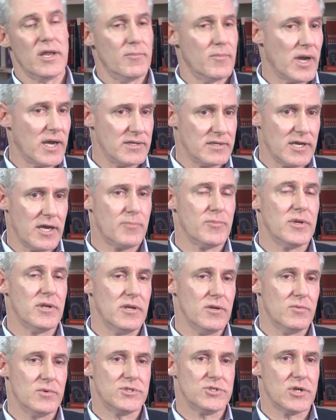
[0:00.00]
my
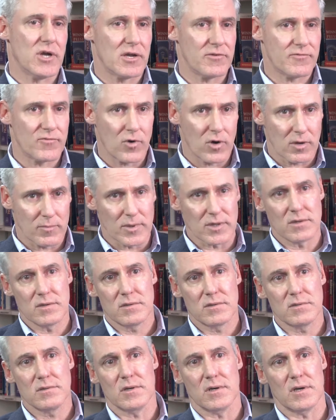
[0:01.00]
deputy was John Farmer,
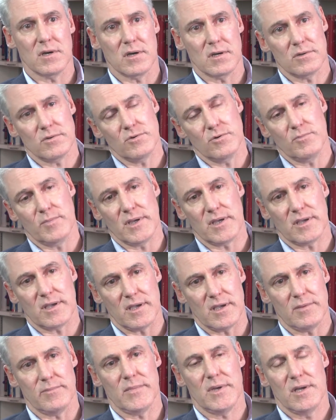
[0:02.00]
who
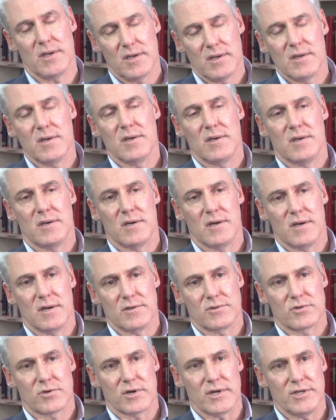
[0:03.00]
became
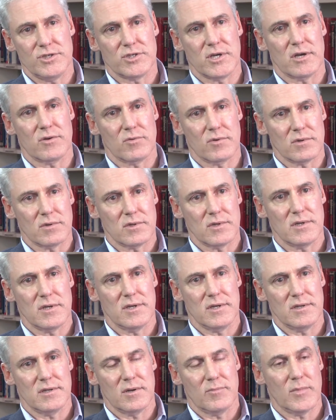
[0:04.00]
Attorney General,
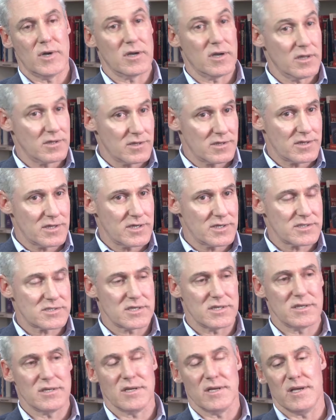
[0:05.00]
and among other things.
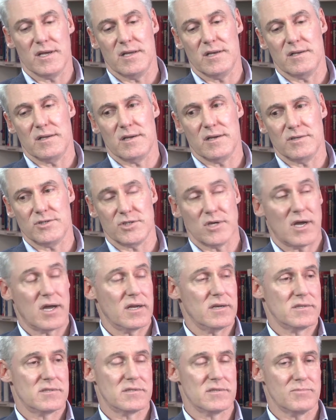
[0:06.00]
And
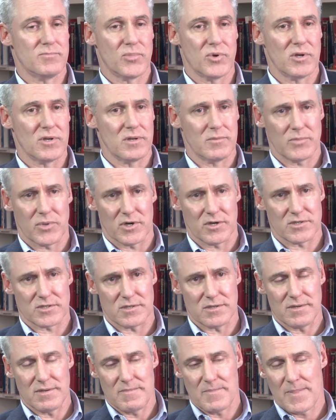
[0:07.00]
John is a brilliant
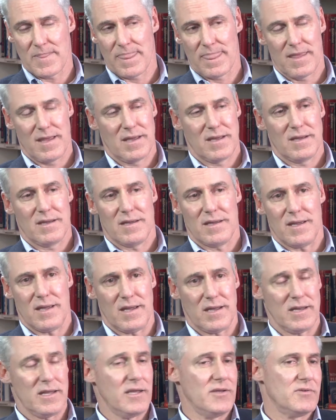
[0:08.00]
person,
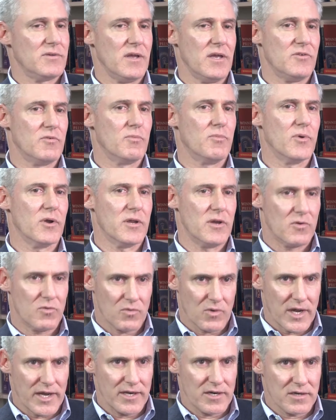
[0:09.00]
and he's a brilliant
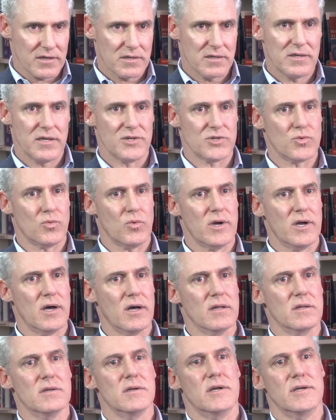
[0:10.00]
writer as
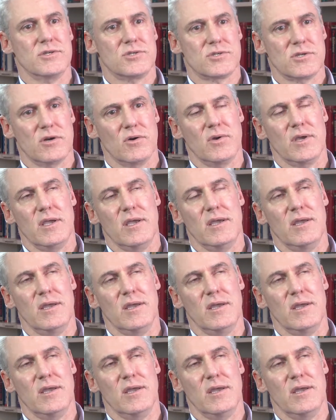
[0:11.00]
well. And so